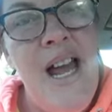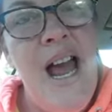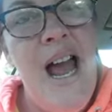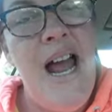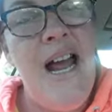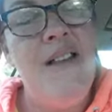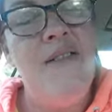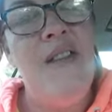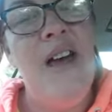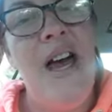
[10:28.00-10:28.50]

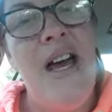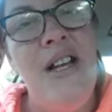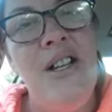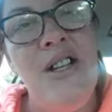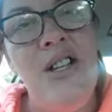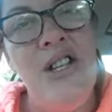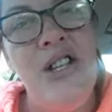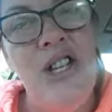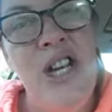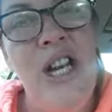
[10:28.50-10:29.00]
And that
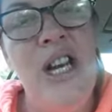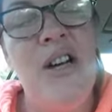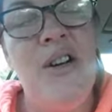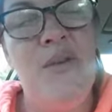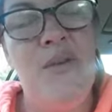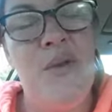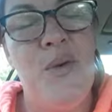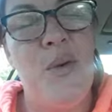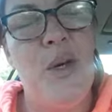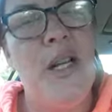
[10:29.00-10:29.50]

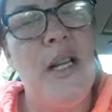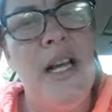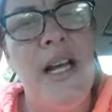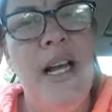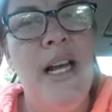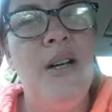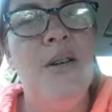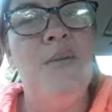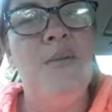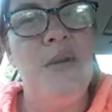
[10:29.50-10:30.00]
shift really
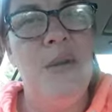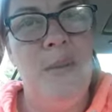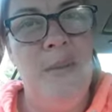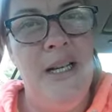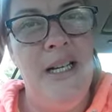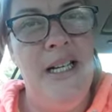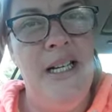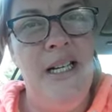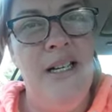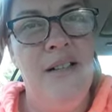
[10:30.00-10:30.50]
helped
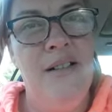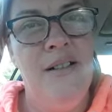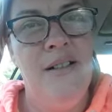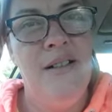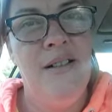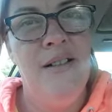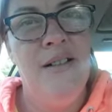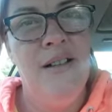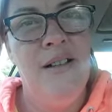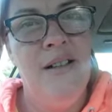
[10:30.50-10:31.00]
me.
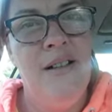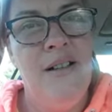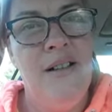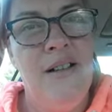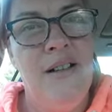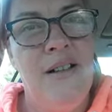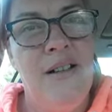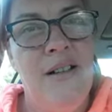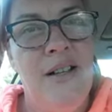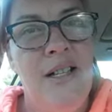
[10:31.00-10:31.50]

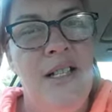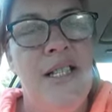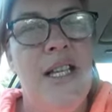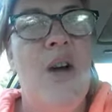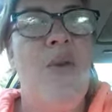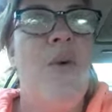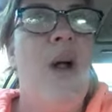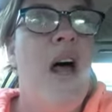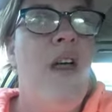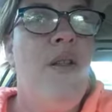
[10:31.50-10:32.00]
So
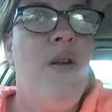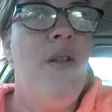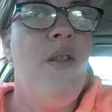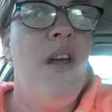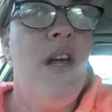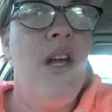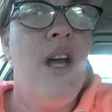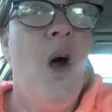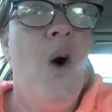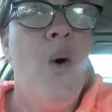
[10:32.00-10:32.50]
rather
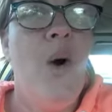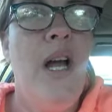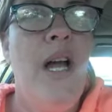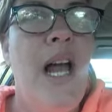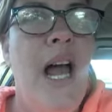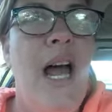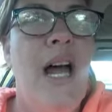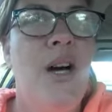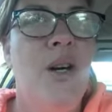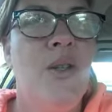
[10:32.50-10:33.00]
than going
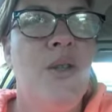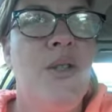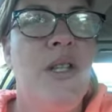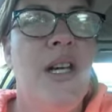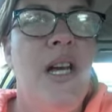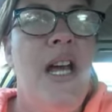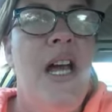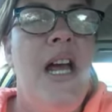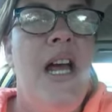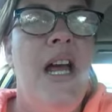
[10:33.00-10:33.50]
out
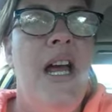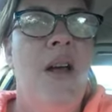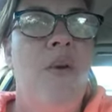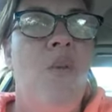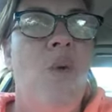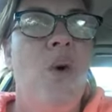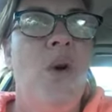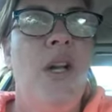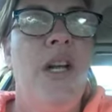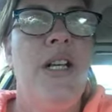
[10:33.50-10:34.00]

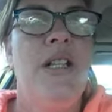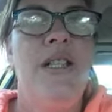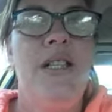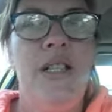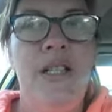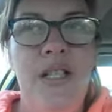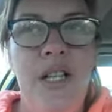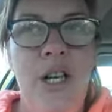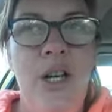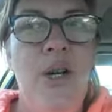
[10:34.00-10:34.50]
and wanting
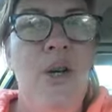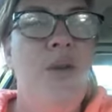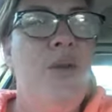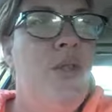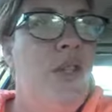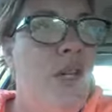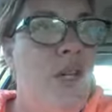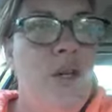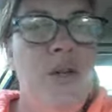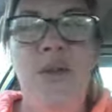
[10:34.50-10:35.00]
to do,
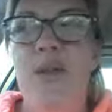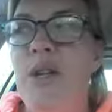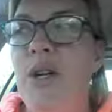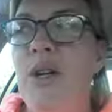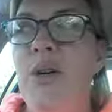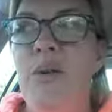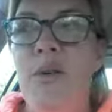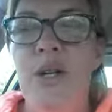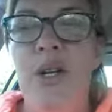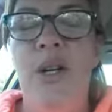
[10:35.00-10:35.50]
do,
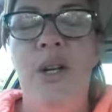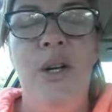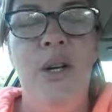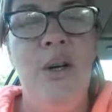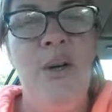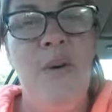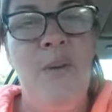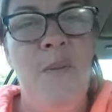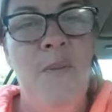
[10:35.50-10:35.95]
do, do,